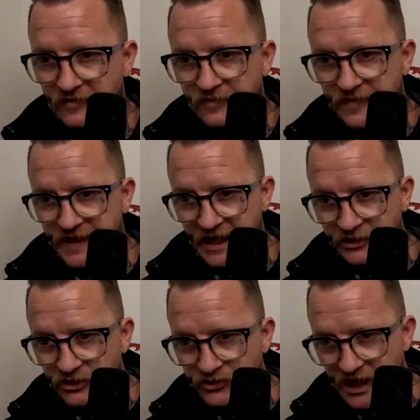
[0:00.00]
Thank
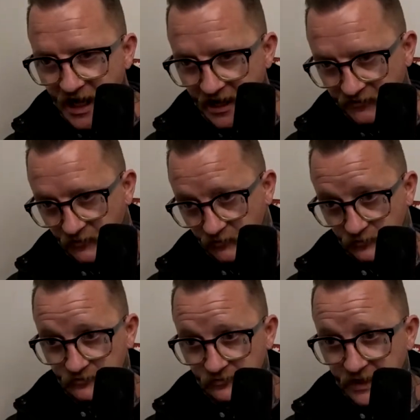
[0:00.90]
you, Jay.
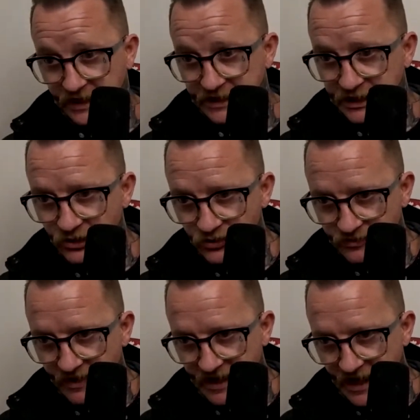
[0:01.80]
Excuse
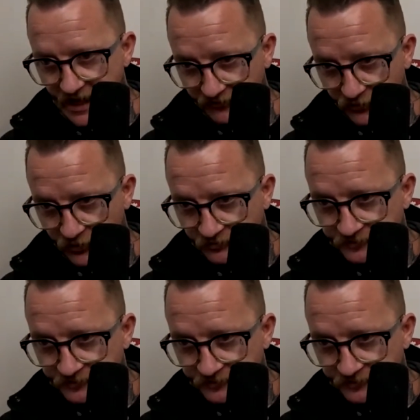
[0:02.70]
me, Ephraim.